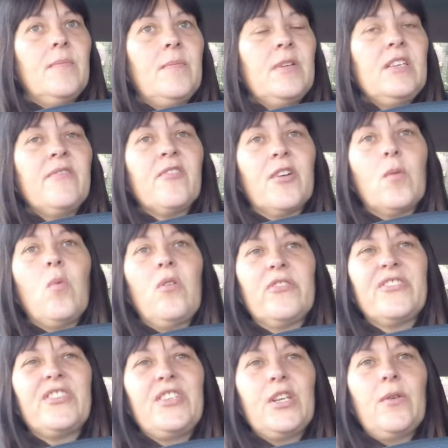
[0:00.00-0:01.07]
But you've got to
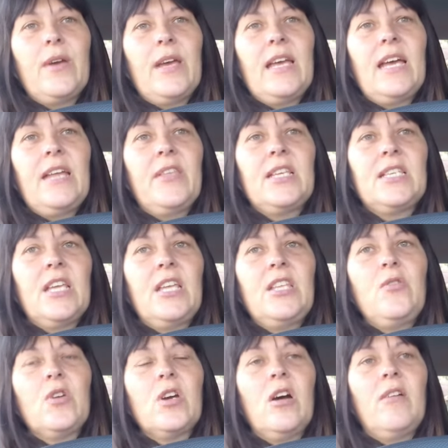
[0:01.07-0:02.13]
want to do it, and,
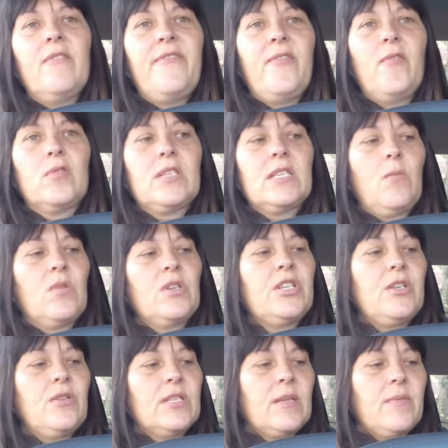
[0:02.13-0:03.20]
and you can't force someone to
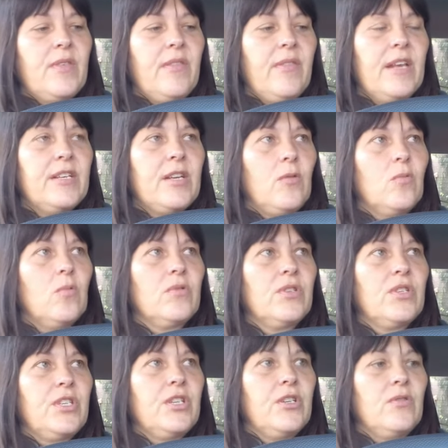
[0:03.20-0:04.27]
do something they don't
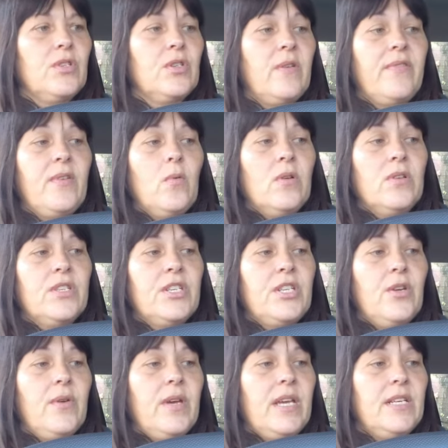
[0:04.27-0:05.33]
want to do. So if you want to
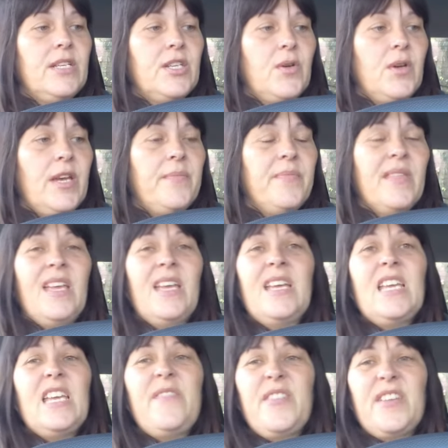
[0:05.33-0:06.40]
do it, do it.
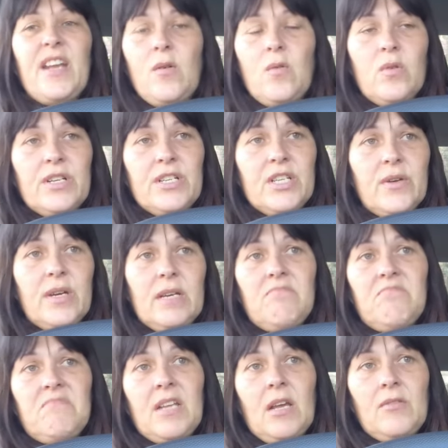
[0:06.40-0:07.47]
If you don't want to do it,
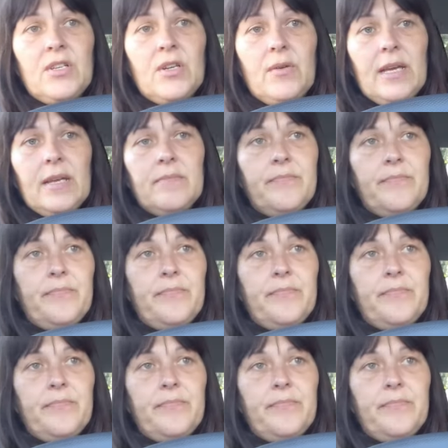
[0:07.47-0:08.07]
don't do it.